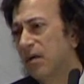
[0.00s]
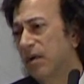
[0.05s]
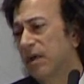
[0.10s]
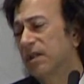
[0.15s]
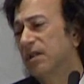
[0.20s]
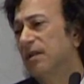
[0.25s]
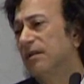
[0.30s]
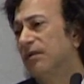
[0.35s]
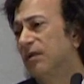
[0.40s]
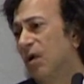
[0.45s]

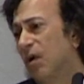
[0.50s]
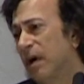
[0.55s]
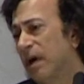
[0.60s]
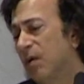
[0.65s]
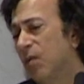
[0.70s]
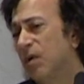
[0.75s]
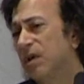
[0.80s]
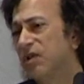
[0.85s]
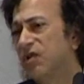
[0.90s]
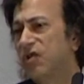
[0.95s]
Cristofori
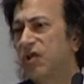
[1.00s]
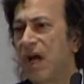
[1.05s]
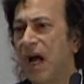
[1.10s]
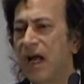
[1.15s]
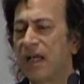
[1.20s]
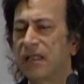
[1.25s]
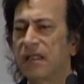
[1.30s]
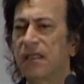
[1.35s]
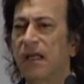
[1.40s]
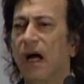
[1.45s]
was
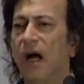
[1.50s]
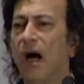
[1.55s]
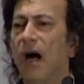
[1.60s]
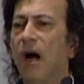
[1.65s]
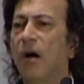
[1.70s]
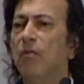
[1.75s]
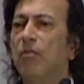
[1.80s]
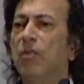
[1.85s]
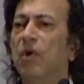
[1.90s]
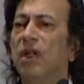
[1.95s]
just a
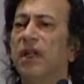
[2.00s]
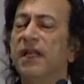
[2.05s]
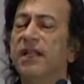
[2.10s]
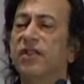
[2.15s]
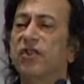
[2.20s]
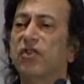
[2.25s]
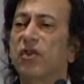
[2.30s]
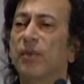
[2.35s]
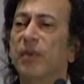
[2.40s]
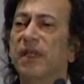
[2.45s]
humble
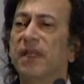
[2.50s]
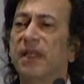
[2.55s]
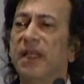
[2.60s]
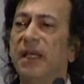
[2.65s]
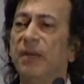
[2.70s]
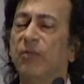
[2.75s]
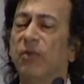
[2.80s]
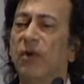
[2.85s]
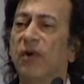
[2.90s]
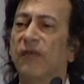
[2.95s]
instrument
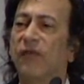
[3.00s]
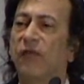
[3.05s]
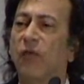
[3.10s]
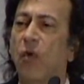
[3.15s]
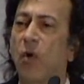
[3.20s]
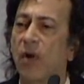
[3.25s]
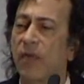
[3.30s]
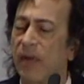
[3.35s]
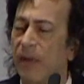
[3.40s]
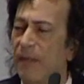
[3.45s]
keeper
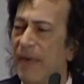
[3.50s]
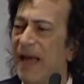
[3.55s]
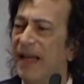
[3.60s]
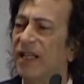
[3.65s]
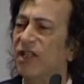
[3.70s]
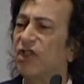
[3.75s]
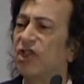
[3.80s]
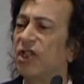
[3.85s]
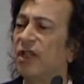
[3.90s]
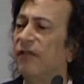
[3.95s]
for the
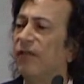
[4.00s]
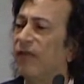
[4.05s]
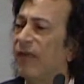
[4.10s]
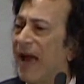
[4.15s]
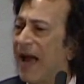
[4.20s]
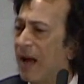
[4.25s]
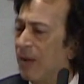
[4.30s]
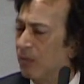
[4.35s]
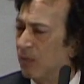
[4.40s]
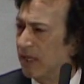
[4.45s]
Medici
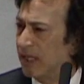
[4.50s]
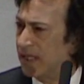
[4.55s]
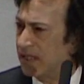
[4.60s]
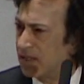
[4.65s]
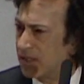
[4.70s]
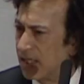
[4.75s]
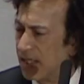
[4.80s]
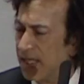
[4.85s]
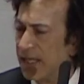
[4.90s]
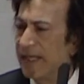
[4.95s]

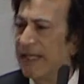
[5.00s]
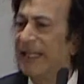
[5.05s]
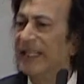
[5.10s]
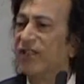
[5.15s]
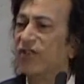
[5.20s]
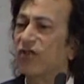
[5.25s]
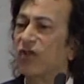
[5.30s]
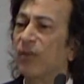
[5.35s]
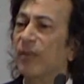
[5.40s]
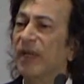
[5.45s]
family's
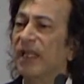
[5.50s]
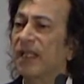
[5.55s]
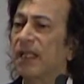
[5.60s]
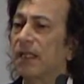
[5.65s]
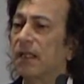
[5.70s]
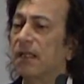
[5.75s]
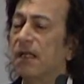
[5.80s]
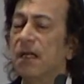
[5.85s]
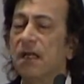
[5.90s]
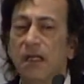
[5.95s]
instrument
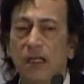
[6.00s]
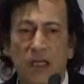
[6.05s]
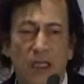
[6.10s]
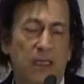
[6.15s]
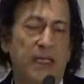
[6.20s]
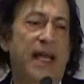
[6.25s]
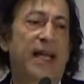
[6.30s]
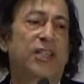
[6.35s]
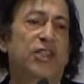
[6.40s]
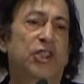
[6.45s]

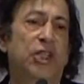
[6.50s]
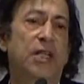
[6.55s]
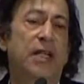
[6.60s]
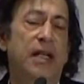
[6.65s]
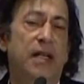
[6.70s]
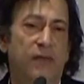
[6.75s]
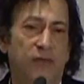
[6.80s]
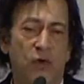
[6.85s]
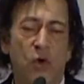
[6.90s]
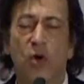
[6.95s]
collection,
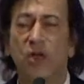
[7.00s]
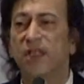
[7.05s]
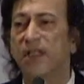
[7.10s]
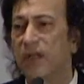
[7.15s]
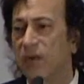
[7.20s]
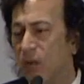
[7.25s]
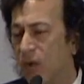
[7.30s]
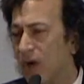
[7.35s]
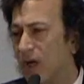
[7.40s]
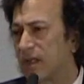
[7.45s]
and of course
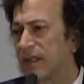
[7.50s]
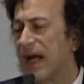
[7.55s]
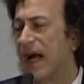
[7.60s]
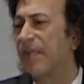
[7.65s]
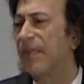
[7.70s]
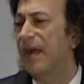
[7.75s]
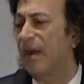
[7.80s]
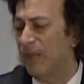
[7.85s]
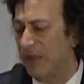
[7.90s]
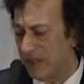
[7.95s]
he worked
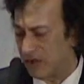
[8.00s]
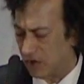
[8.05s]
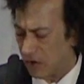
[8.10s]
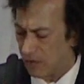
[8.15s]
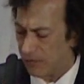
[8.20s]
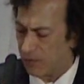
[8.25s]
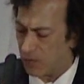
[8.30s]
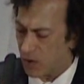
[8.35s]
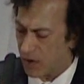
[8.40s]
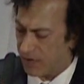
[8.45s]
on them and
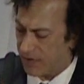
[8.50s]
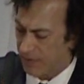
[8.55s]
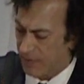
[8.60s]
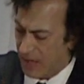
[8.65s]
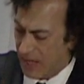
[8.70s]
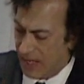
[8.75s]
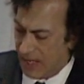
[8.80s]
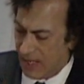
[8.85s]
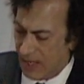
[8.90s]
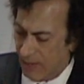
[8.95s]
so
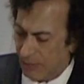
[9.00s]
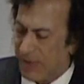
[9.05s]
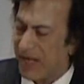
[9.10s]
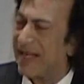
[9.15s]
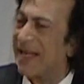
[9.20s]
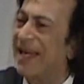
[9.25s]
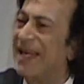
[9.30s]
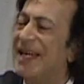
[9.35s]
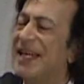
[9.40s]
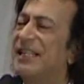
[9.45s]
forth.
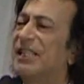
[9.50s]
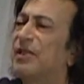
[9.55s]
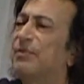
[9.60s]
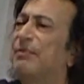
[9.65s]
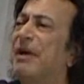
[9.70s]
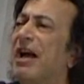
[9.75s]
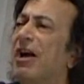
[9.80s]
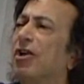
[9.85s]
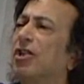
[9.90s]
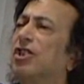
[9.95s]
But in his
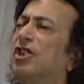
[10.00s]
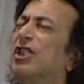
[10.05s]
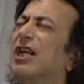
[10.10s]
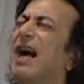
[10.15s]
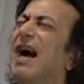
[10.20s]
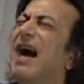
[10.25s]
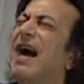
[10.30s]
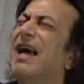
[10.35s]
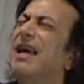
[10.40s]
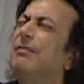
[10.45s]
spare
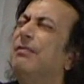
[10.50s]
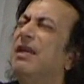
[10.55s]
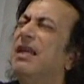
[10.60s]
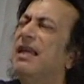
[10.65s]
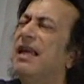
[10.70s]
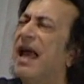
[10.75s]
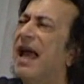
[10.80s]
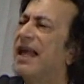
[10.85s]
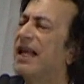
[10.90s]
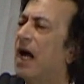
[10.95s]
time
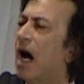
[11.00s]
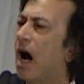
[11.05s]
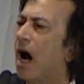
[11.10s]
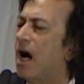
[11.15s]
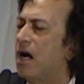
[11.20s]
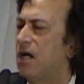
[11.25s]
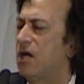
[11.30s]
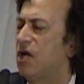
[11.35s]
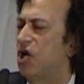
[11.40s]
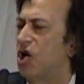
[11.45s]
he had
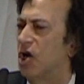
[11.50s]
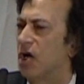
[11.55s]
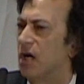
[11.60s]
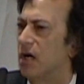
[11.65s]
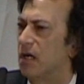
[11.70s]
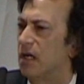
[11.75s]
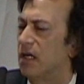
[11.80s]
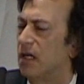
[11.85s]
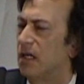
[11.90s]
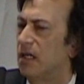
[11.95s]

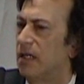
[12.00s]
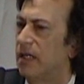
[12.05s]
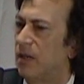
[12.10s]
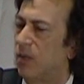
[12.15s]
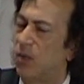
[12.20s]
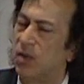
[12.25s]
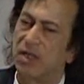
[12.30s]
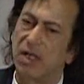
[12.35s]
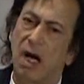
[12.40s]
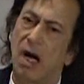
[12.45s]
hungered. It
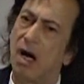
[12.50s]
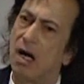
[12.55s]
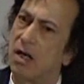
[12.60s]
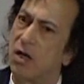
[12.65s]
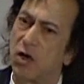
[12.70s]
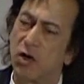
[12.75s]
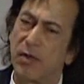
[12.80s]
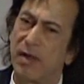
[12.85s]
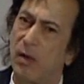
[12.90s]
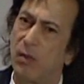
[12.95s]
was a
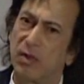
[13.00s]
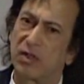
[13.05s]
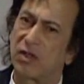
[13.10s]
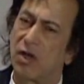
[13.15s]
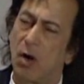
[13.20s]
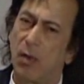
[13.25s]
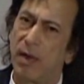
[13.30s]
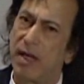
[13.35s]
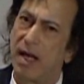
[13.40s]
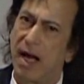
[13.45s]
hunger that was
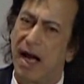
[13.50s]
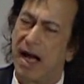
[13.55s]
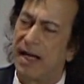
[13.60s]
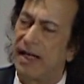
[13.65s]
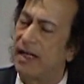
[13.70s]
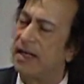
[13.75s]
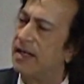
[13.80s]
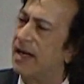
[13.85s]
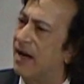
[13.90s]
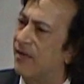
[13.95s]
going on
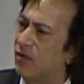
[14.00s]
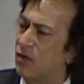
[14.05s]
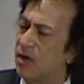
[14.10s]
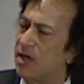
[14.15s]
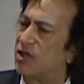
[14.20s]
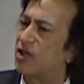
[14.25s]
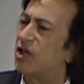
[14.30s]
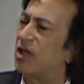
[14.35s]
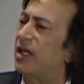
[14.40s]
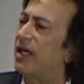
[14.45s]
and never
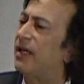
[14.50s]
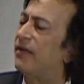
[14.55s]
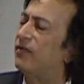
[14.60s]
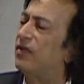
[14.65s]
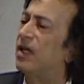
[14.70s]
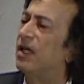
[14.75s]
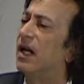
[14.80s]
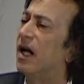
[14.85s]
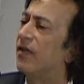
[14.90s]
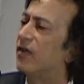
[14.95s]
achieved
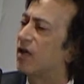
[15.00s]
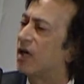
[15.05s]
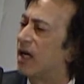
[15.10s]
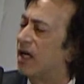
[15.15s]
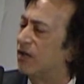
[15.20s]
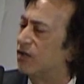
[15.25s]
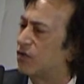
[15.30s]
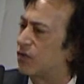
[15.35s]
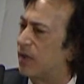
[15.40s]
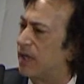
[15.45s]
in other
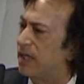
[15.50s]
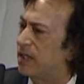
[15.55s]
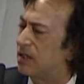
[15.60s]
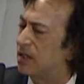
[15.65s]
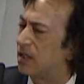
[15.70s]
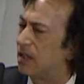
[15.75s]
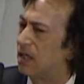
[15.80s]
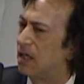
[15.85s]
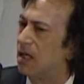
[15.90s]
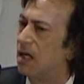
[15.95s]

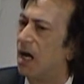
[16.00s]
countries.